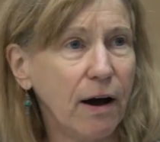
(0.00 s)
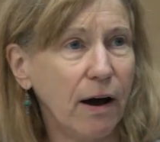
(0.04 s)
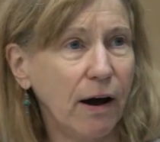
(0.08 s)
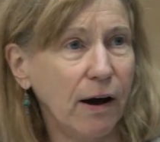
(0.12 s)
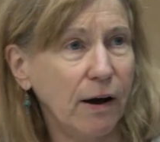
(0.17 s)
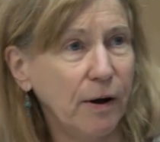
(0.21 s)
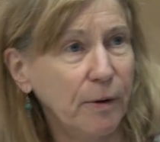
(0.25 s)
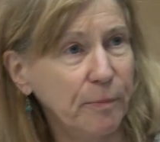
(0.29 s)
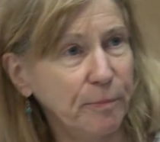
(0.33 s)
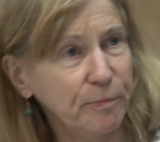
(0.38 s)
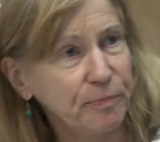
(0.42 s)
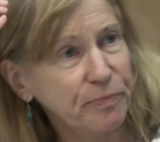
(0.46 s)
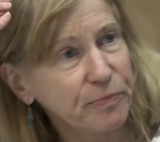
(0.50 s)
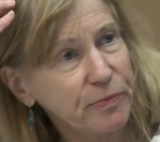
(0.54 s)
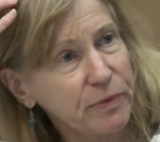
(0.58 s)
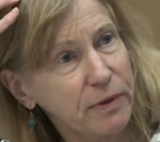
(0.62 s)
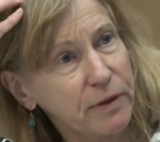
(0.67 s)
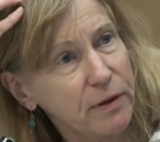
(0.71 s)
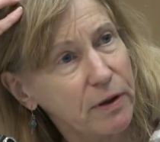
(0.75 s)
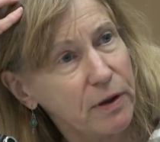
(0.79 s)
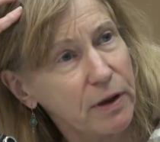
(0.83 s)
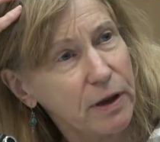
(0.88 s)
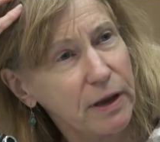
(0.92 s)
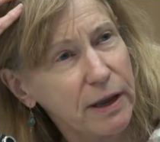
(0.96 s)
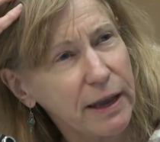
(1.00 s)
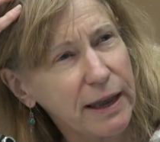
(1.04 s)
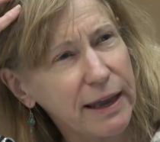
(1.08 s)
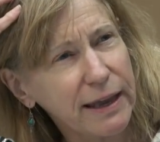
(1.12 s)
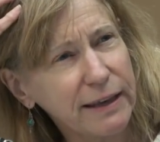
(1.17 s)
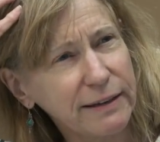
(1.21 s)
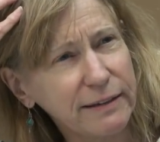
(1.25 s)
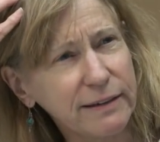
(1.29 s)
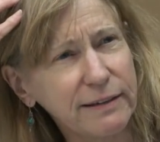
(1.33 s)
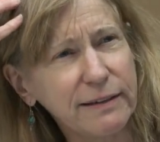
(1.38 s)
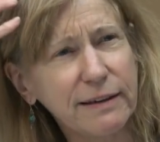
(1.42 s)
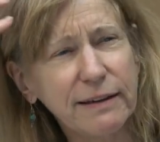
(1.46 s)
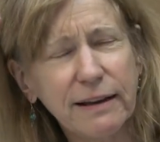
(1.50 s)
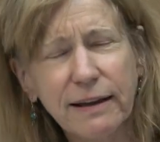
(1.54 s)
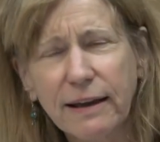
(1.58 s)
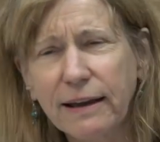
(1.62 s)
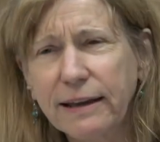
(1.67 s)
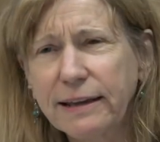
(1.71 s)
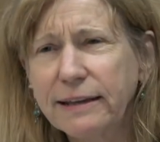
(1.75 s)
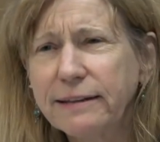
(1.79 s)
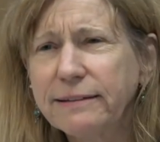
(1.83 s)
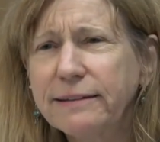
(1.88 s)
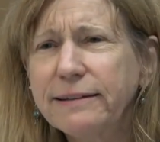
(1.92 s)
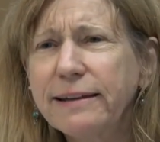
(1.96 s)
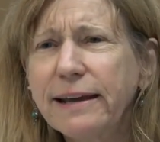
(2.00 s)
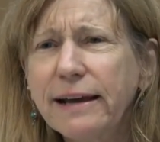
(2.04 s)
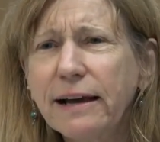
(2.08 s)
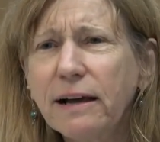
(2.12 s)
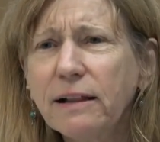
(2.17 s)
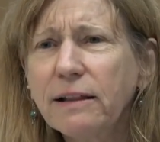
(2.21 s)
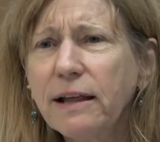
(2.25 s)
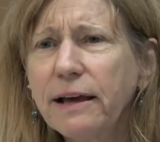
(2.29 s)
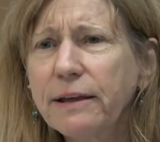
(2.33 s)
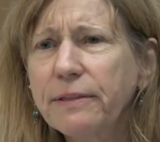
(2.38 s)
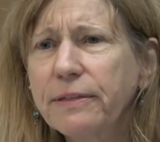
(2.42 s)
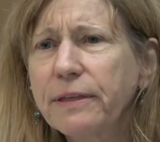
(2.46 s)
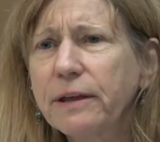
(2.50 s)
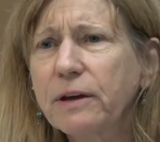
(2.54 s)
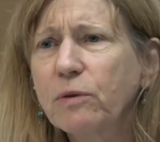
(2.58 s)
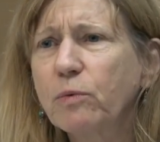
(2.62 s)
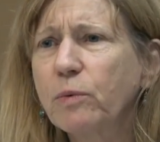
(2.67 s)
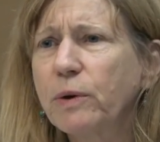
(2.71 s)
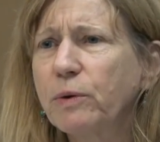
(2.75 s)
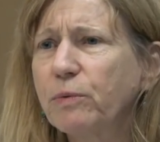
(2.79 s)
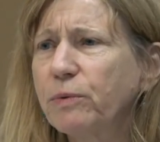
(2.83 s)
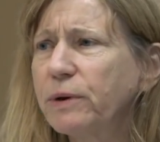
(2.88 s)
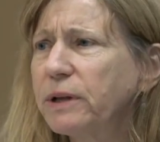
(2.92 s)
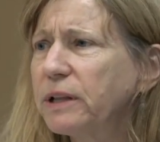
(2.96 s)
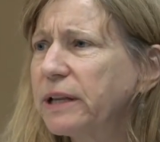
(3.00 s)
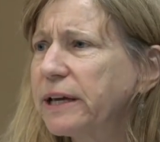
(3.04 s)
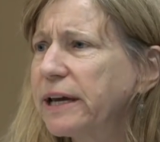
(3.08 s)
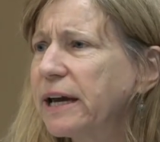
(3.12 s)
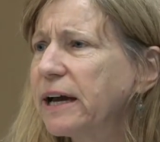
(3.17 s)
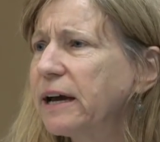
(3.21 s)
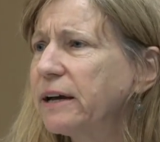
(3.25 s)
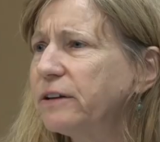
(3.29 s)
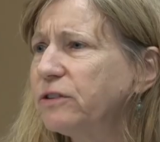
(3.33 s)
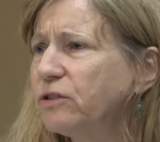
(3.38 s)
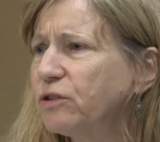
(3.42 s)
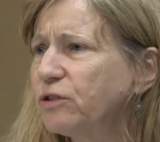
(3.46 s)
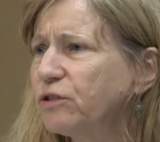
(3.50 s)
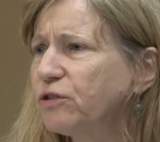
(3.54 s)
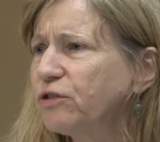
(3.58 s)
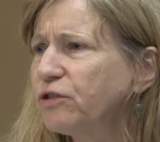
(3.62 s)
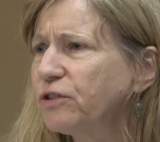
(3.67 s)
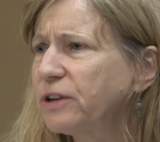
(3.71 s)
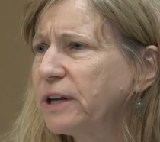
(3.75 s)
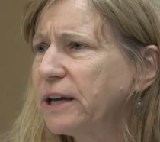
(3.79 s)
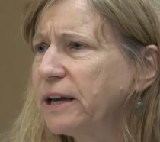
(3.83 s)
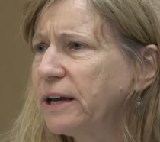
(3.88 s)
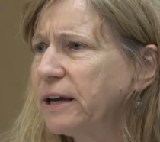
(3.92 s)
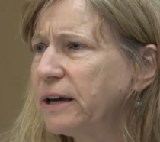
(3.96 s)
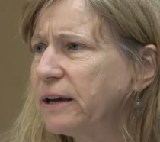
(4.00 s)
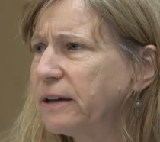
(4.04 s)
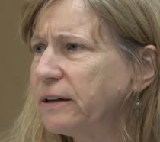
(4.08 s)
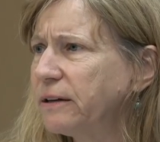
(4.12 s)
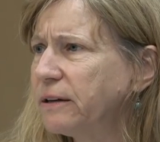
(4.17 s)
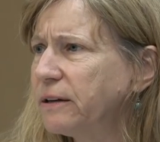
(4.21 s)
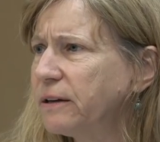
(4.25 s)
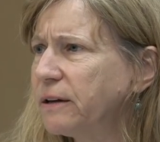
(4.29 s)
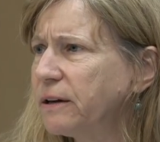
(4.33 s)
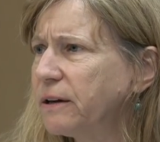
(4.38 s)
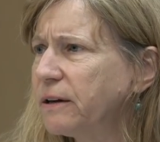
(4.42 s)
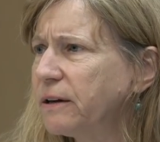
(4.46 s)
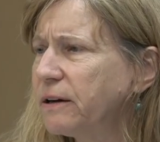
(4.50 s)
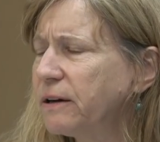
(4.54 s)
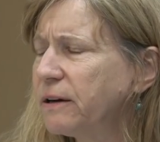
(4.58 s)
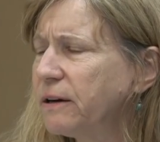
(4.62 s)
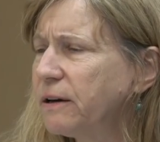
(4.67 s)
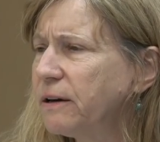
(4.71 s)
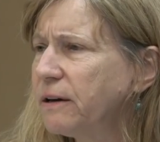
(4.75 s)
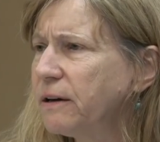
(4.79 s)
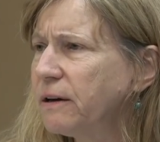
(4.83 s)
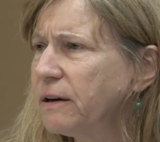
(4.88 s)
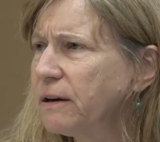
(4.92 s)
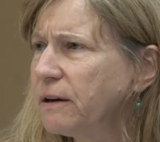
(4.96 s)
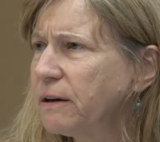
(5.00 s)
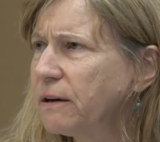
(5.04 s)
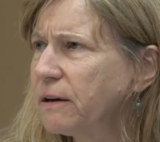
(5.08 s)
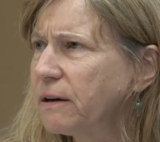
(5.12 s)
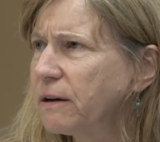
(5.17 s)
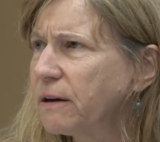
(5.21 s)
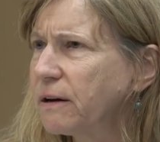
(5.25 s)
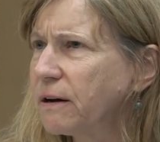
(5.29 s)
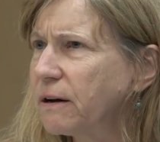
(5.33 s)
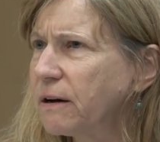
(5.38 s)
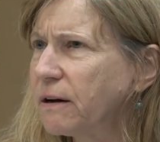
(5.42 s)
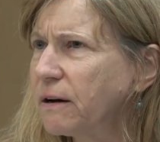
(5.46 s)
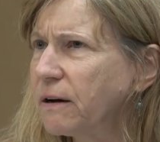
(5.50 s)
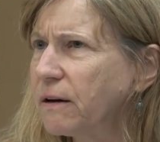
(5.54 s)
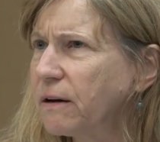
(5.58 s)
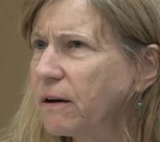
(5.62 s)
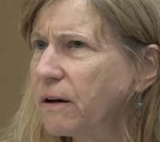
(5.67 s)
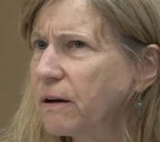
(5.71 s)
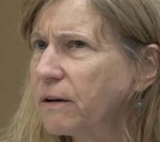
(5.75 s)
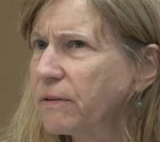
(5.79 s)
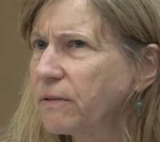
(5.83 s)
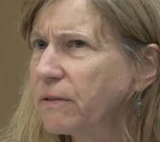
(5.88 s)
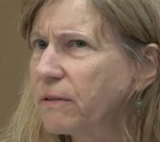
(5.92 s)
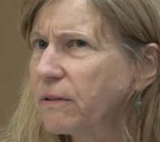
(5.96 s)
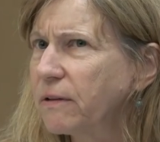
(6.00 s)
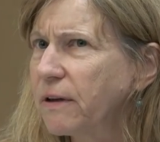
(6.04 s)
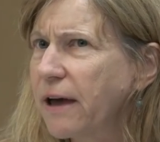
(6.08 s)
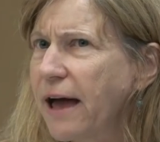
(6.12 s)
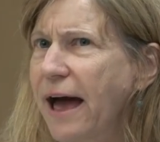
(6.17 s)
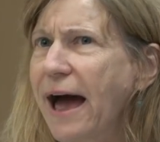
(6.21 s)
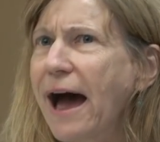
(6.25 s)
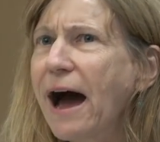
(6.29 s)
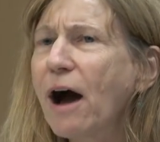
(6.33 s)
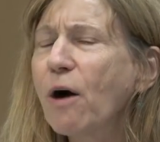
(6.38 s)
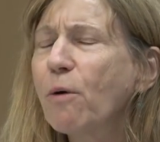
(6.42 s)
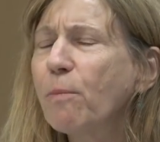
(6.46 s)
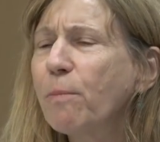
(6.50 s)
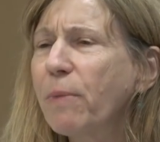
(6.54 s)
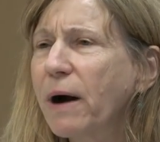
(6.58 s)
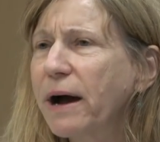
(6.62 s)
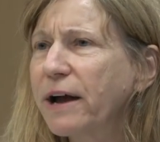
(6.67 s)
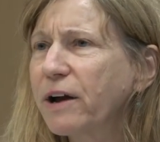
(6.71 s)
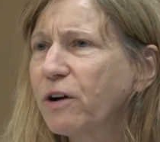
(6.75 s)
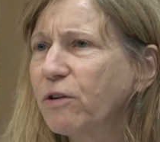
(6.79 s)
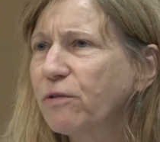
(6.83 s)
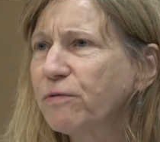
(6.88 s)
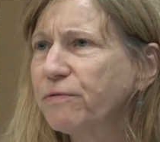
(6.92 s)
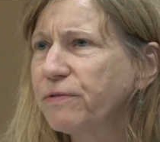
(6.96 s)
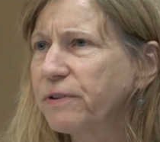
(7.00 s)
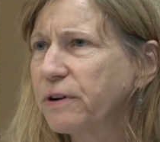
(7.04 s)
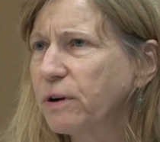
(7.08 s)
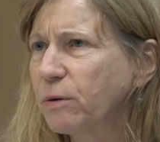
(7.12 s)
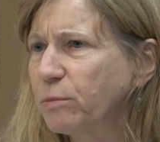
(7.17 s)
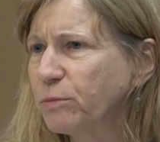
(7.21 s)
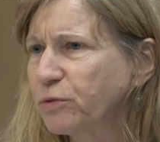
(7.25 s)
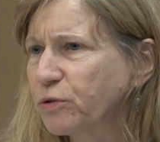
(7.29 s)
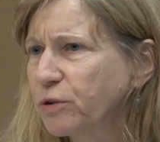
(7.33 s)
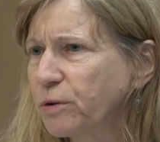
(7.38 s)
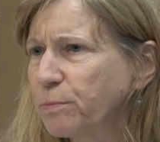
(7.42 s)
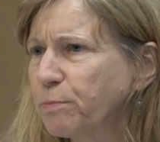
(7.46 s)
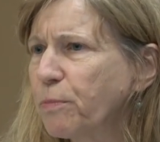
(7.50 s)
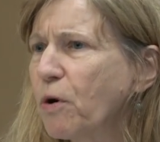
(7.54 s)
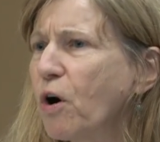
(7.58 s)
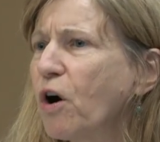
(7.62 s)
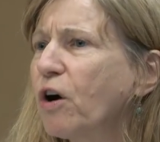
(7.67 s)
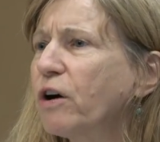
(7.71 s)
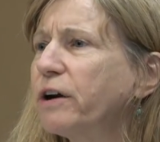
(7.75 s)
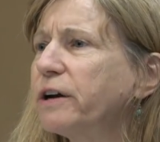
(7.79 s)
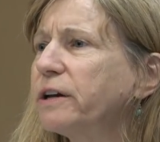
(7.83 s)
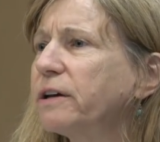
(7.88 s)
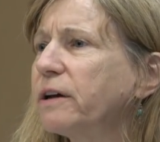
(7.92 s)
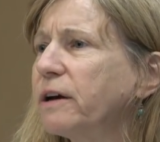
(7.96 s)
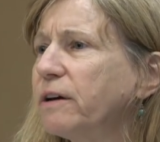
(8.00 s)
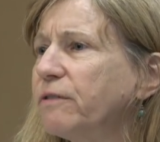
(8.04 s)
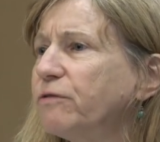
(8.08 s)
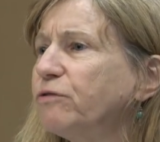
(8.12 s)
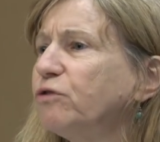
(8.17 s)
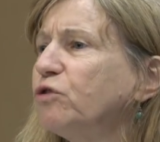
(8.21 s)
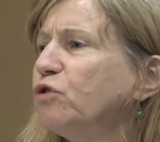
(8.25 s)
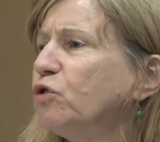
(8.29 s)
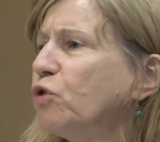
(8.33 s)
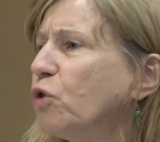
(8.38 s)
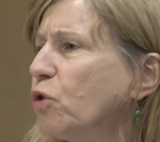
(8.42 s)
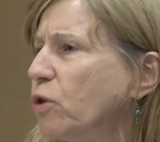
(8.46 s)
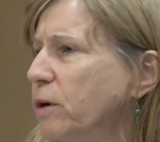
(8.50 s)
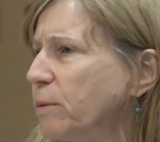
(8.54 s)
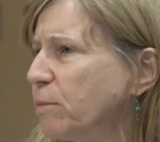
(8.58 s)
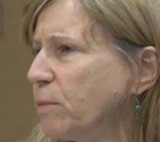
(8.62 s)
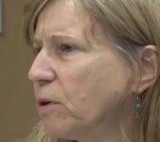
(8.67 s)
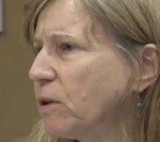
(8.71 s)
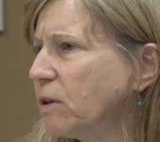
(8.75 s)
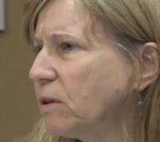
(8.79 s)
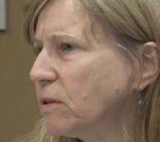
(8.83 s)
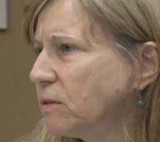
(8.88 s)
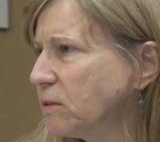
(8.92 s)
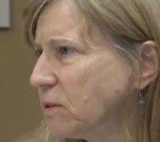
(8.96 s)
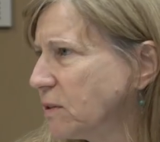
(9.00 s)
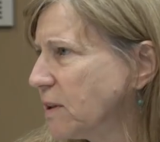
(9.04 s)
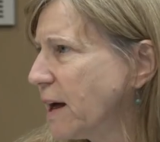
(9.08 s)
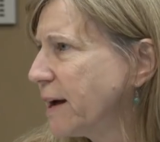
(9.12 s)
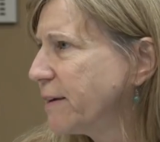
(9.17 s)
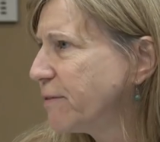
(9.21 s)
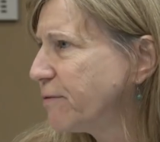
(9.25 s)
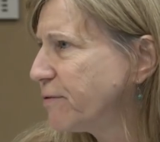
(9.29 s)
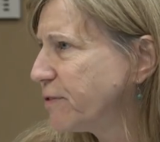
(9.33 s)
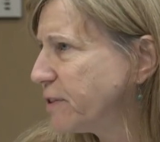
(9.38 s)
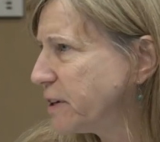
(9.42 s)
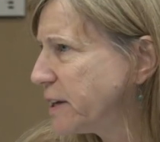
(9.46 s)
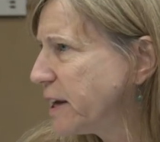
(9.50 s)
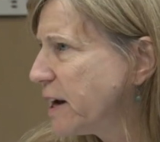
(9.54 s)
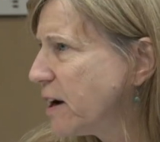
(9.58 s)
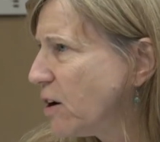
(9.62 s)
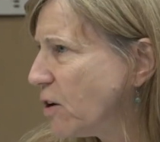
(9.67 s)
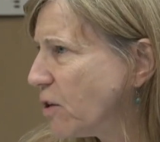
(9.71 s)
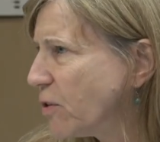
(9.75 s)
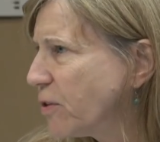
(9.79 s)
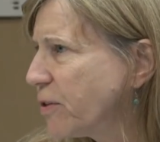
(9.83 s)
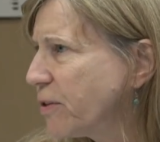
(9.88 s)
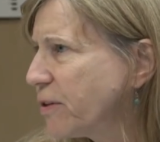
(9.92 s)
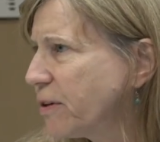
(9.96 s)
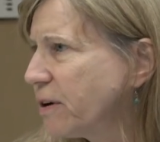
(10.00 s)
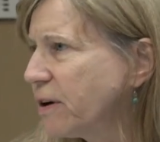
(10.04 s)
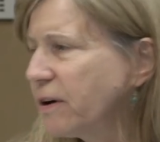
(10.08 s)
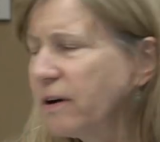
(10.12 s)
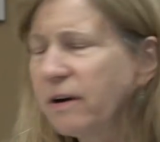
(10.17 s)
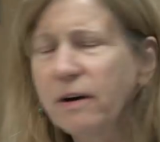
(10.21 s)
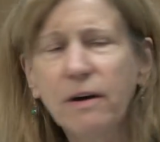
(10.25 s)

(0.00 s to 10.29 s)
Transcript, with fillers: Um, and until I think we really understand uh, how biofilms are part of normal life and health,